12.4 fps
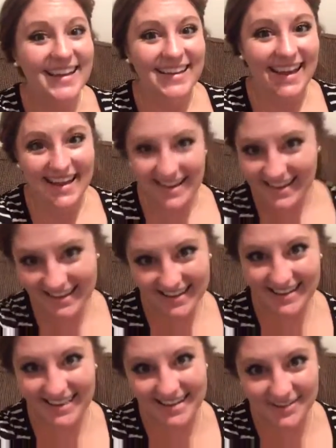Okay,
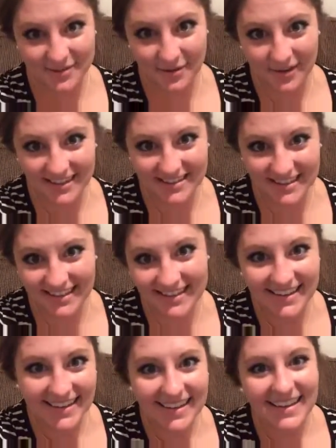thanks for watching.
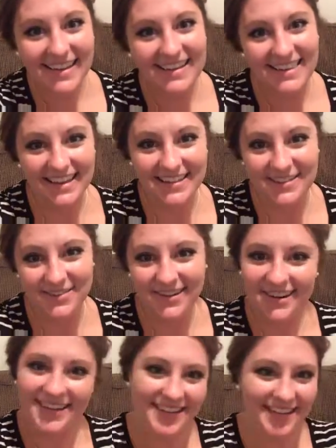Thanks
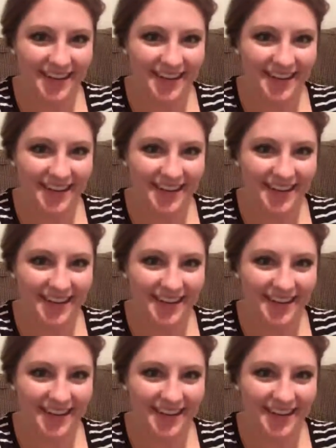for